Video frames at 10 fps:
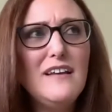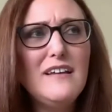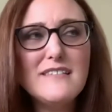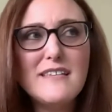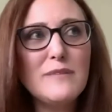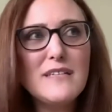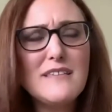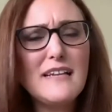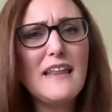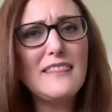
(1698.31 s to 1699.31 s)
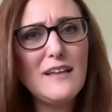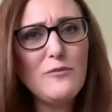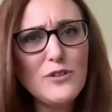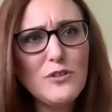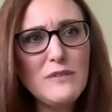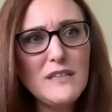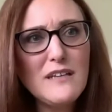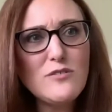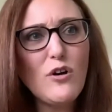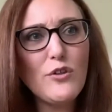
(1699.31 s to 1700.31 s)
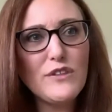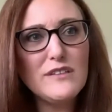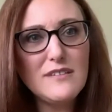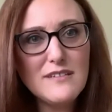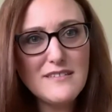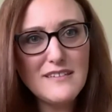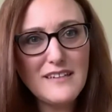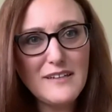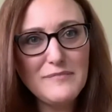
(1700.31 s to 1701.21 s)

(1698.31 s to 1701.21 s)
And somebody said, I think what you mean is authenticity.